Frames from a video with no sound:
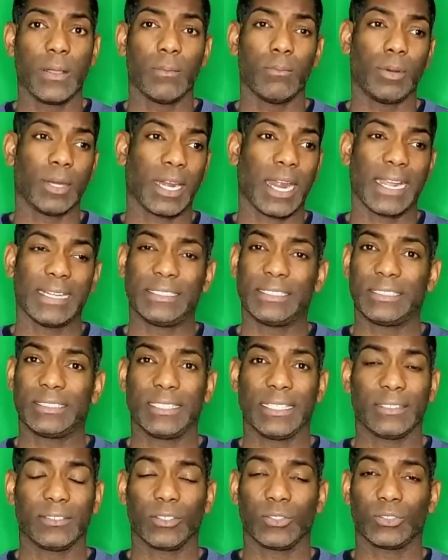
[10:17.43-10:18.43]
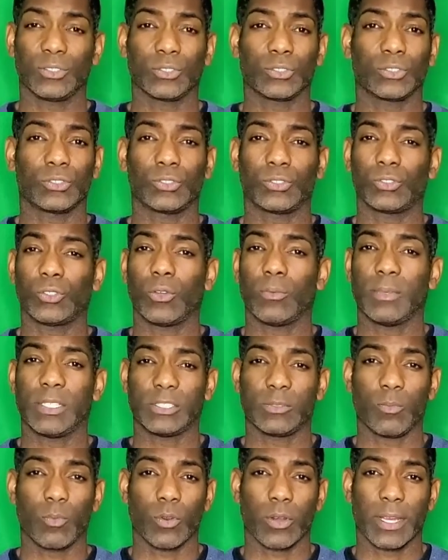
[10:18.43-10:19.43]
But I just think those are so
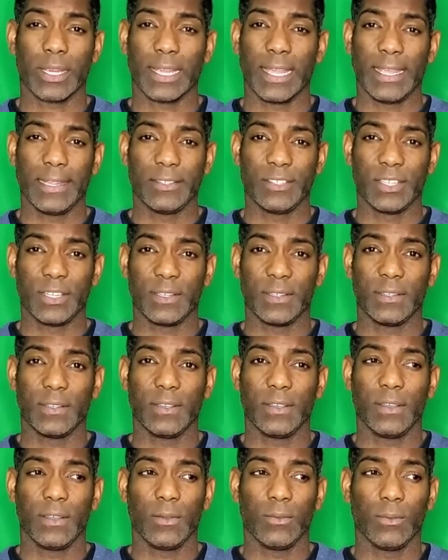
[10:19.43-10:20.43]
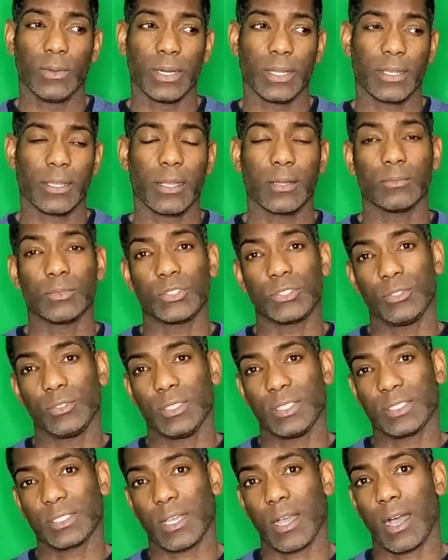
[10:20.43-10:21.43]
much more engaging when it comes to
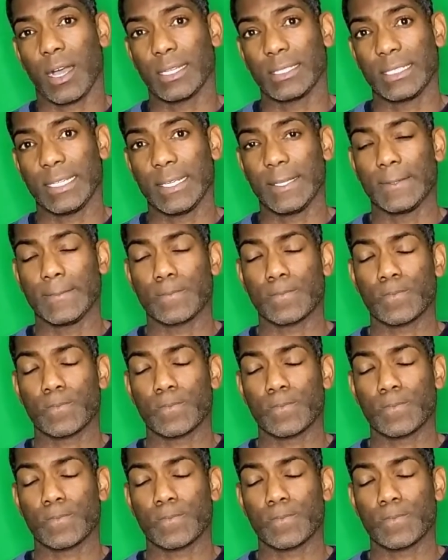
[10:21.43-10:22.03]
this content.